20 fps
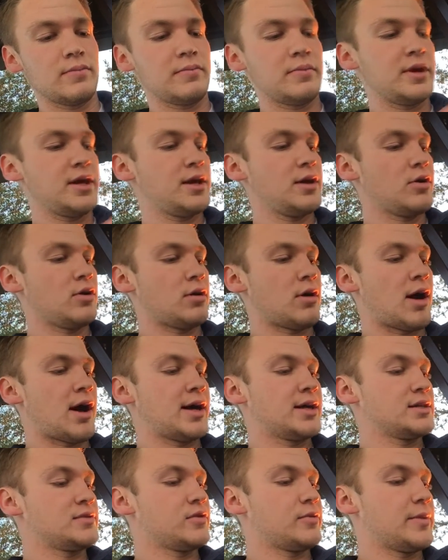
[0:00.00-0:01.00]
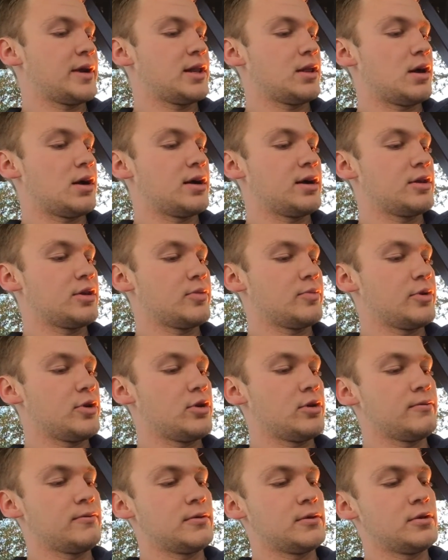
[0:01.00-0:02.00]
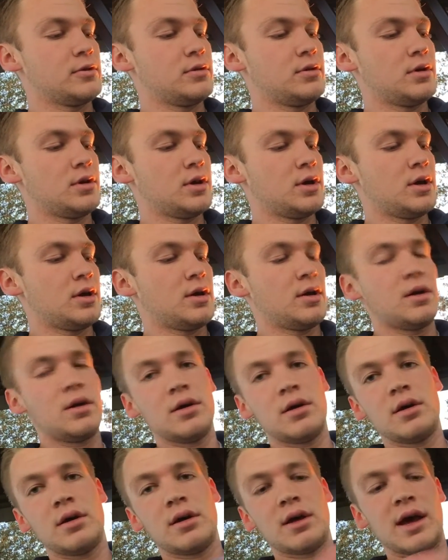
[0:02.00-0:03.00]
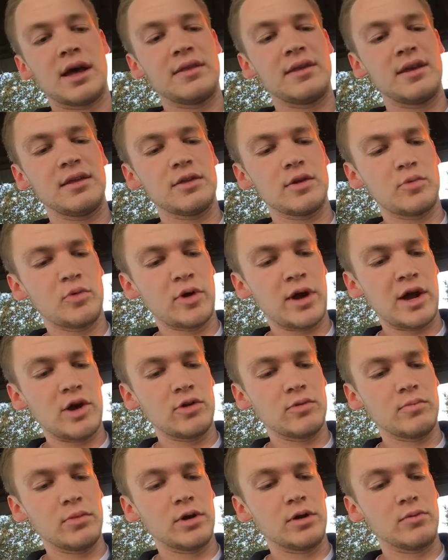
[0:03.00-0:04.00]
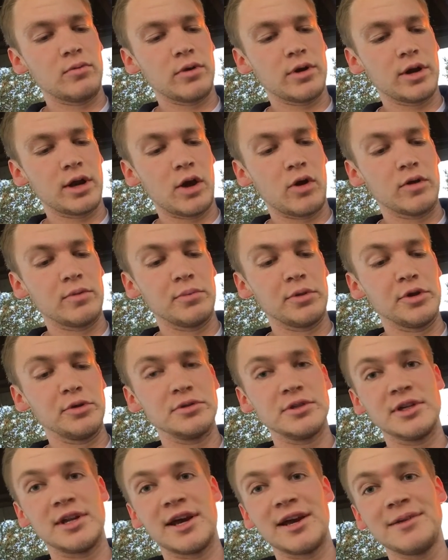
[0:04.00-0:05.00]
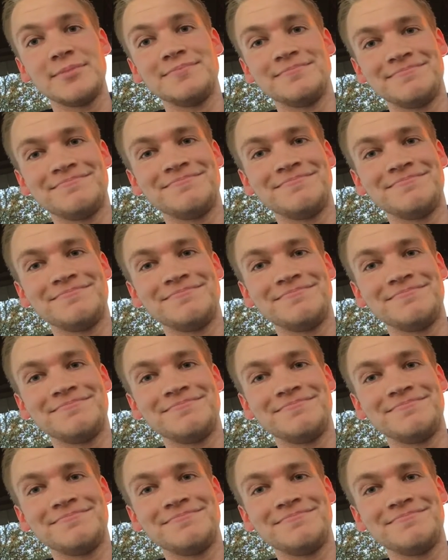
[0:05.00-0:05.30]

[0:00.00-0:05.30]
Big old eyes for Meilani. They're beautiful. I think they're brown, but we're gonna go with blue today.